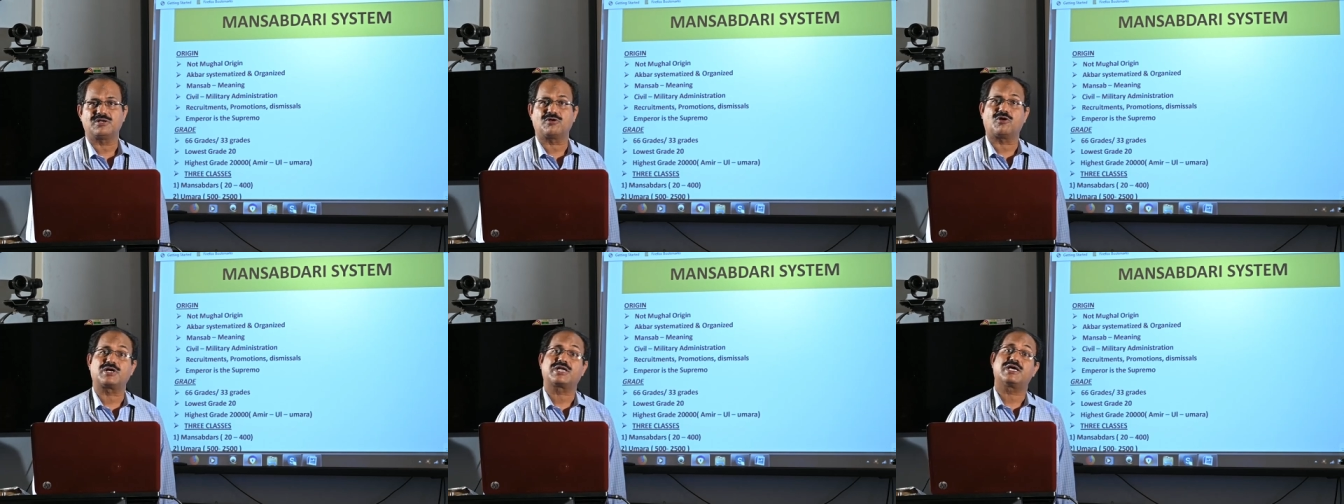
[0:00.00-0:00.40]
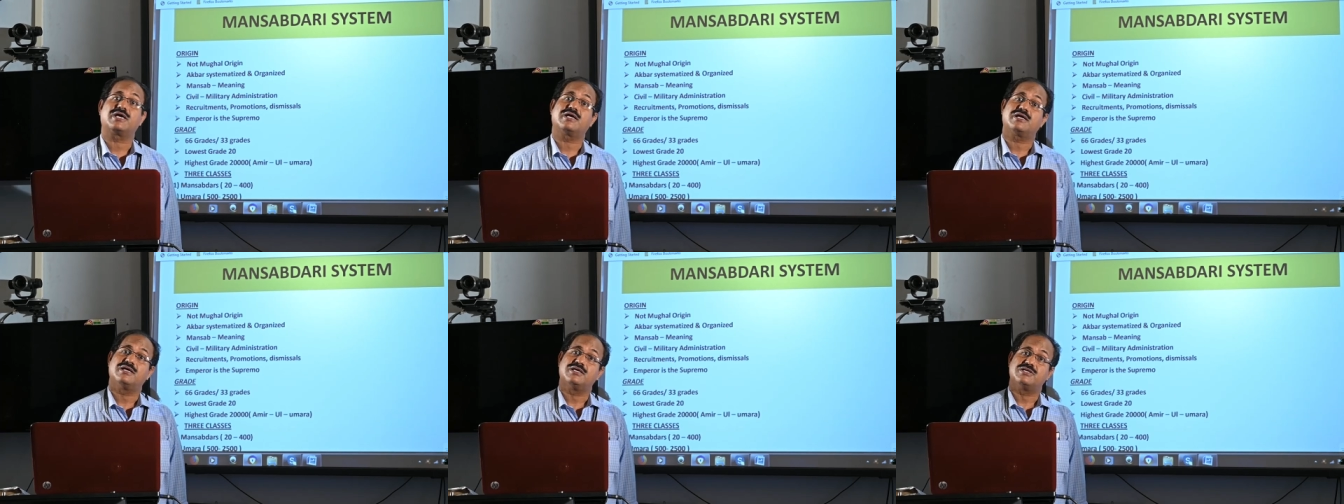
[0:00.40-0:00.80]
not
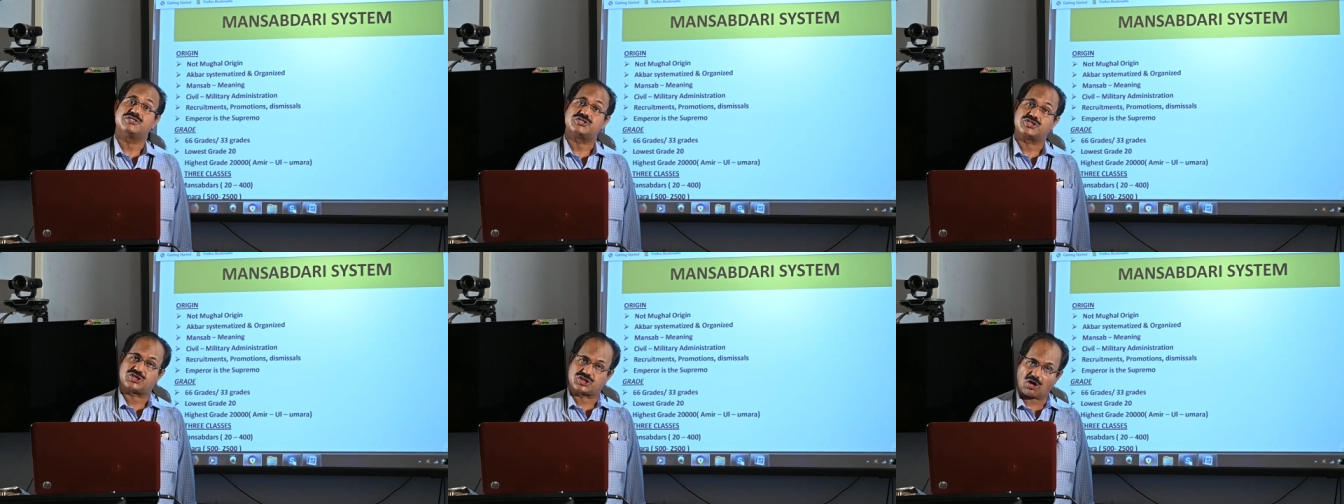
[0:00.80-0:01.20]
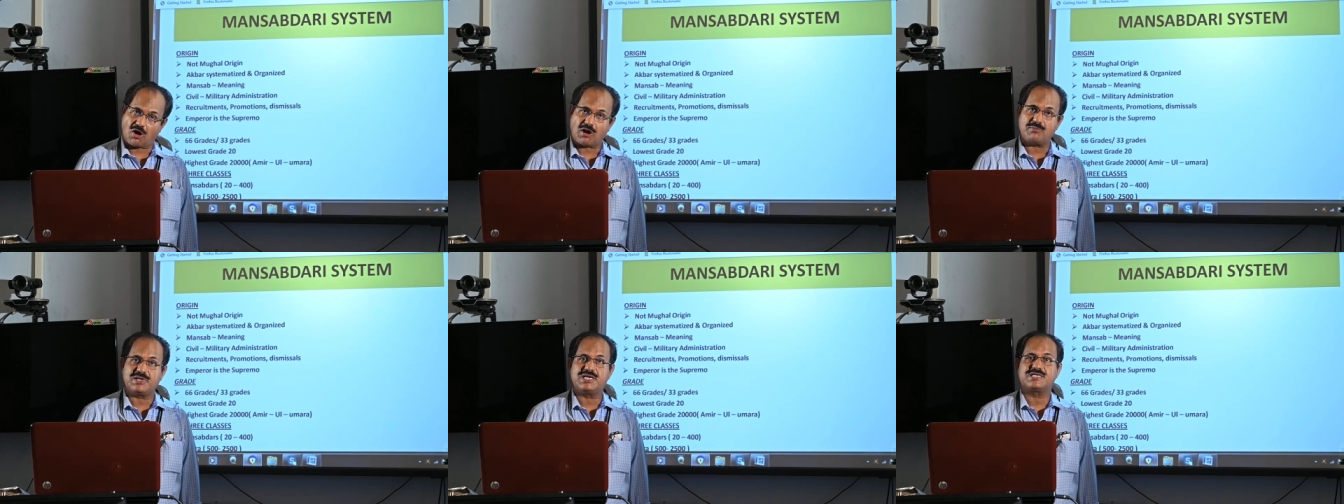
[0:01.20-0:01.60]
a
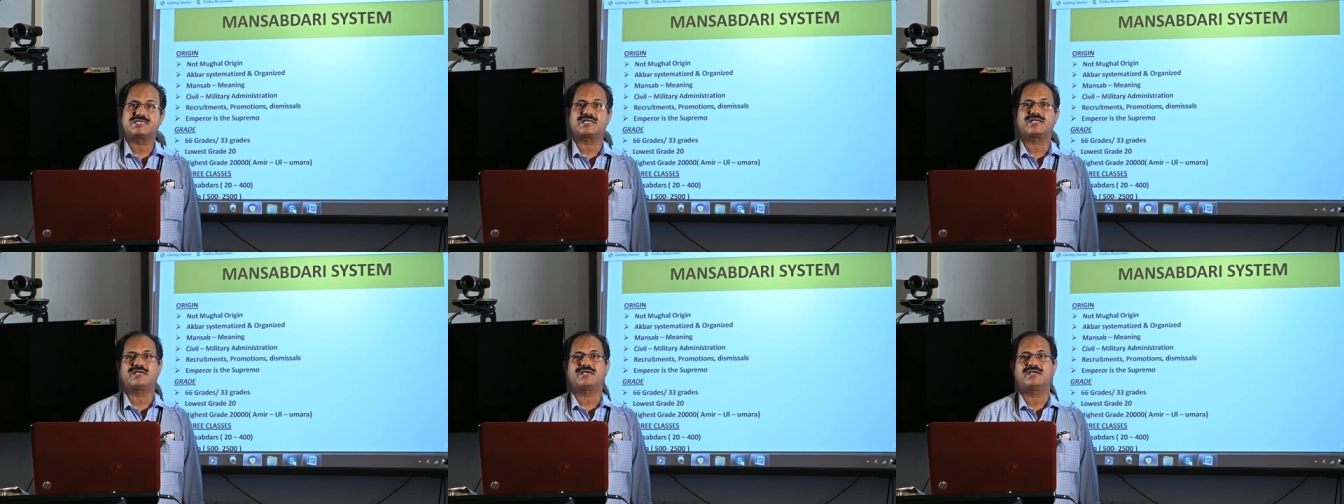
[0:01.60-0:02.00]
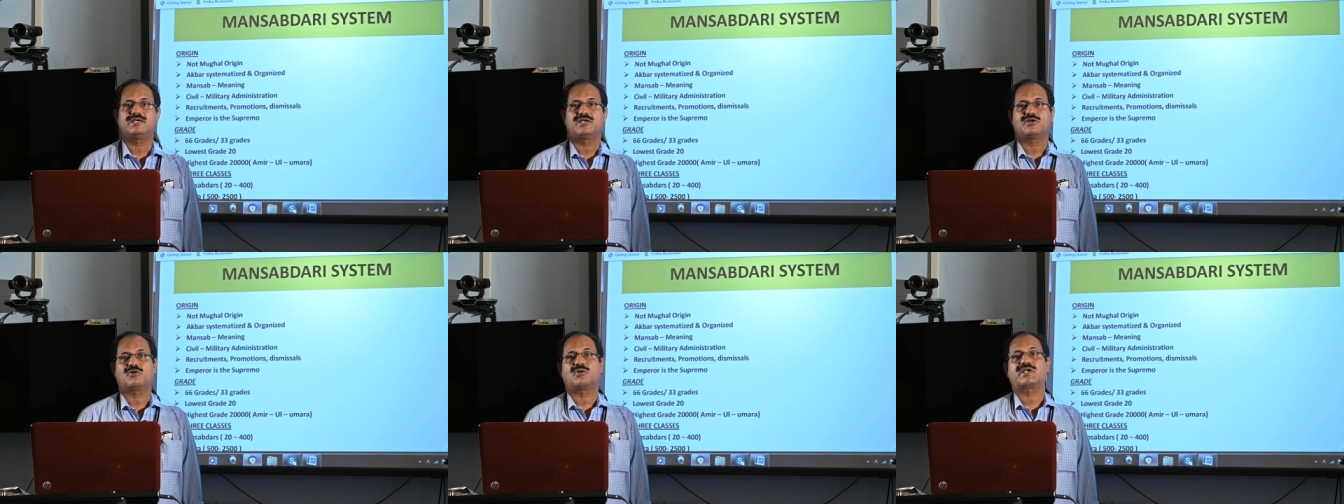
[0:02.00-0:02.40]
sole military,
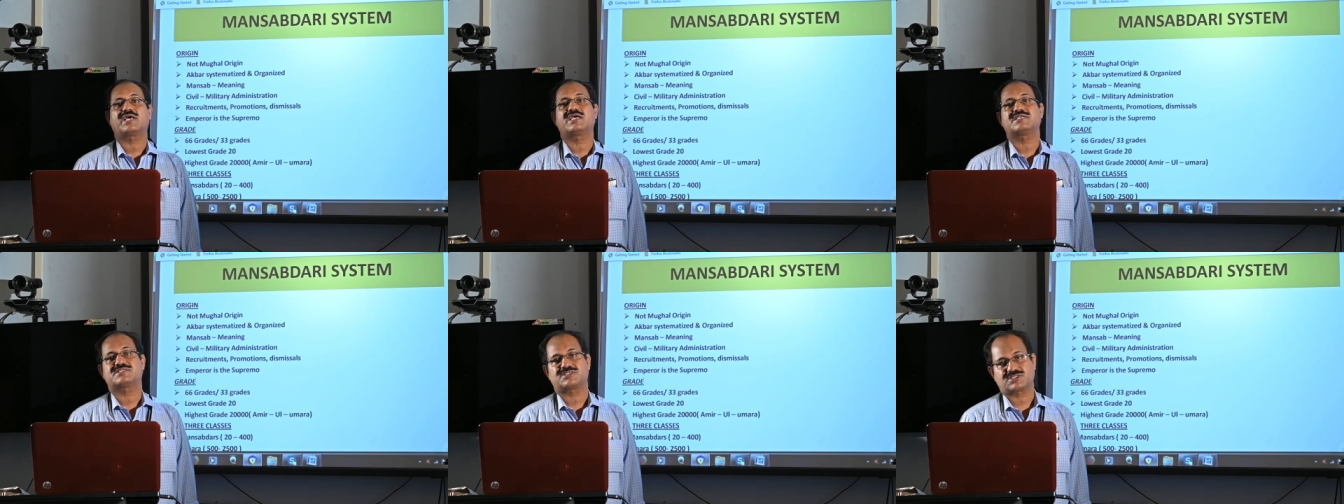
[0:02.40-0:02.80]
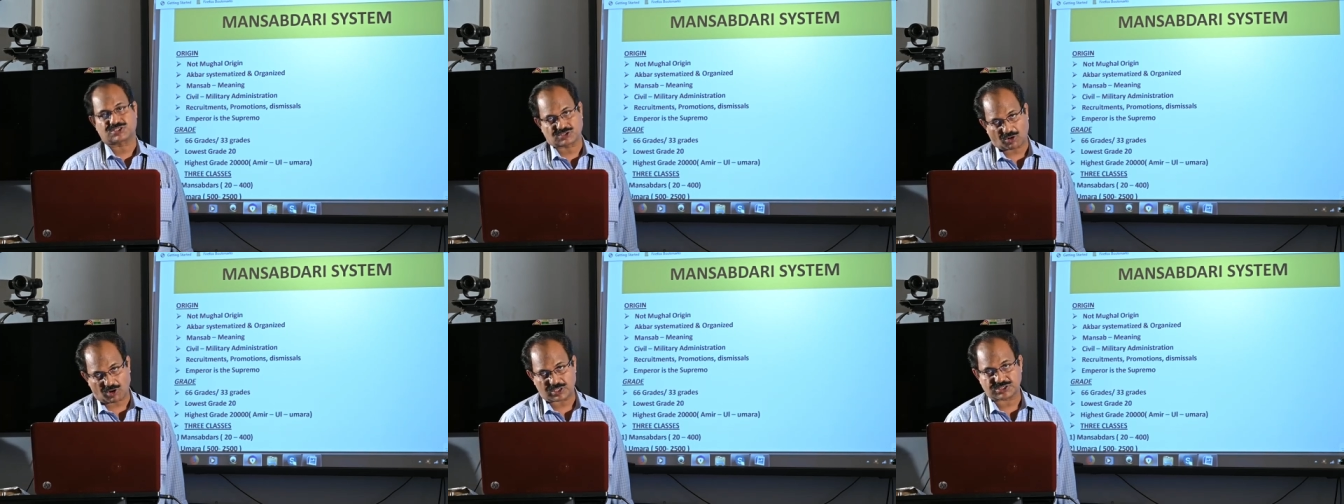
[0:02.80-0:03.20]
not a
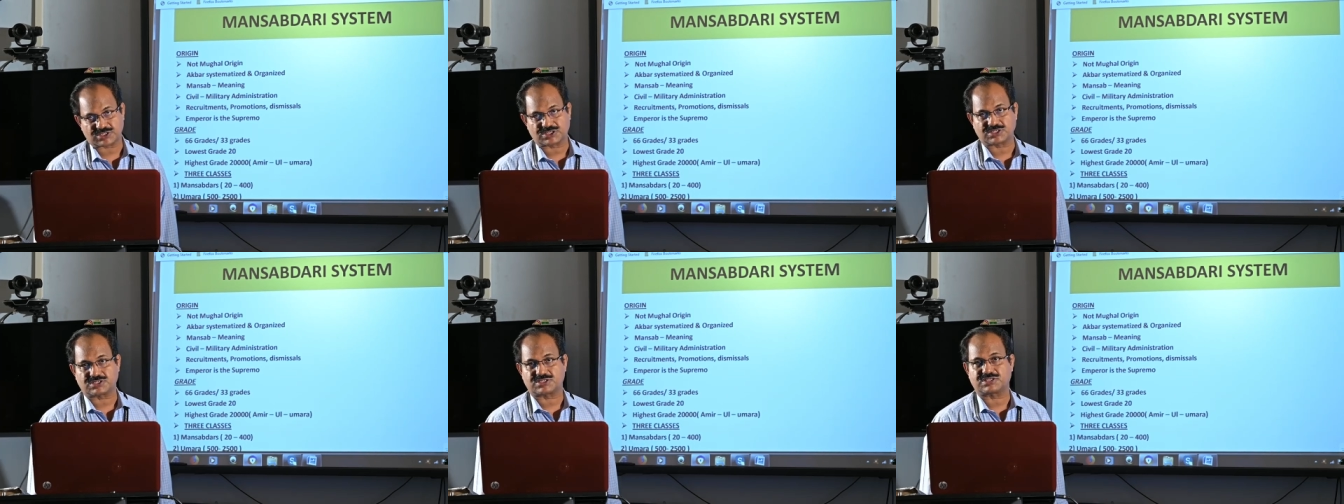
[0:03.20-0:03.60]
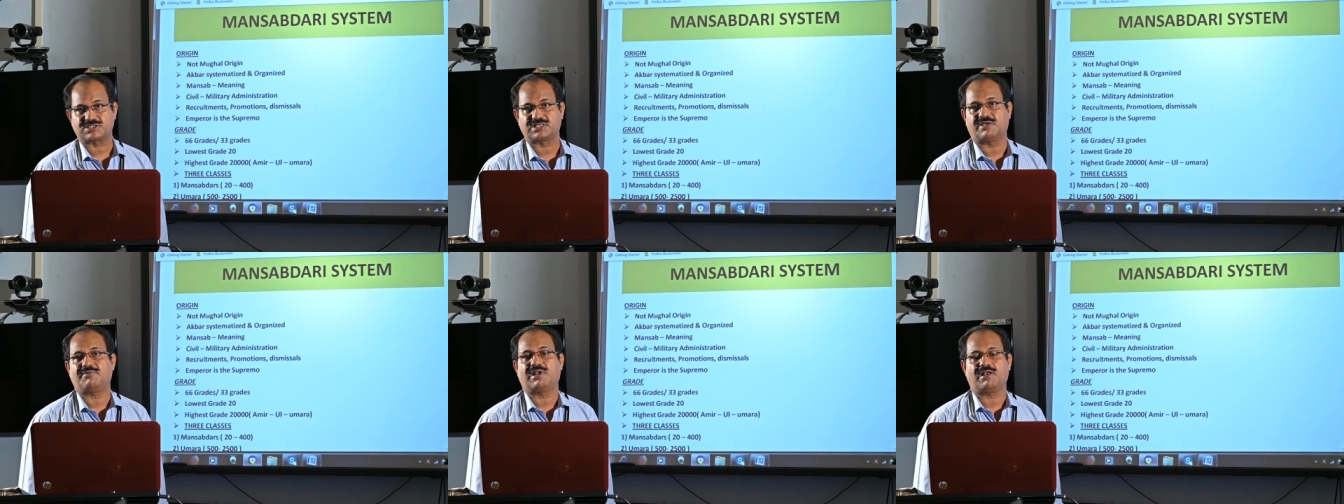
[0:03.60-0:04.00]
sole
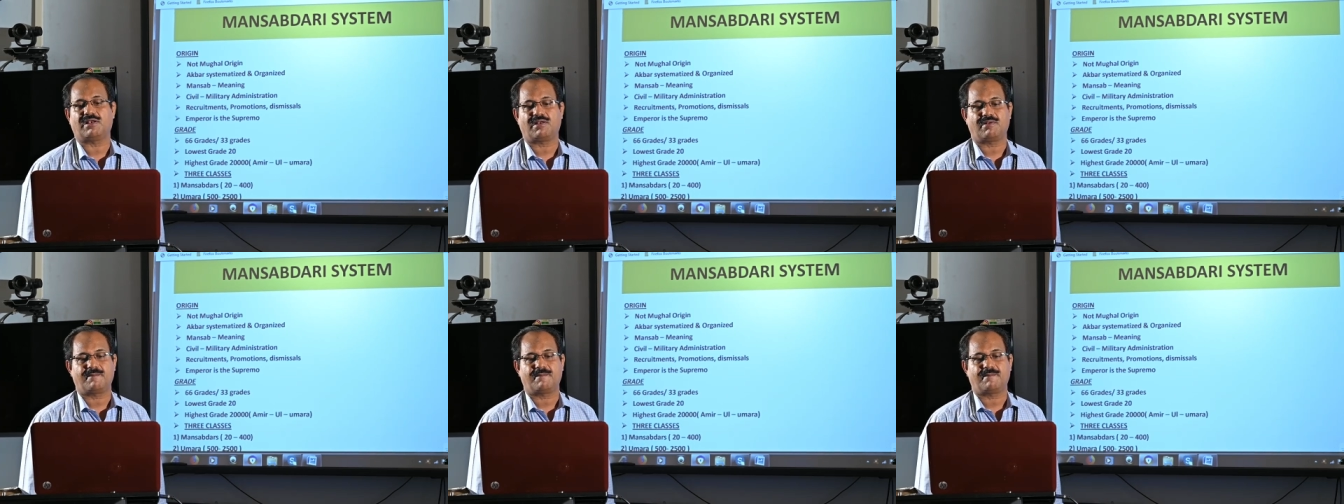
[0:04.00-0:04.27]
civil.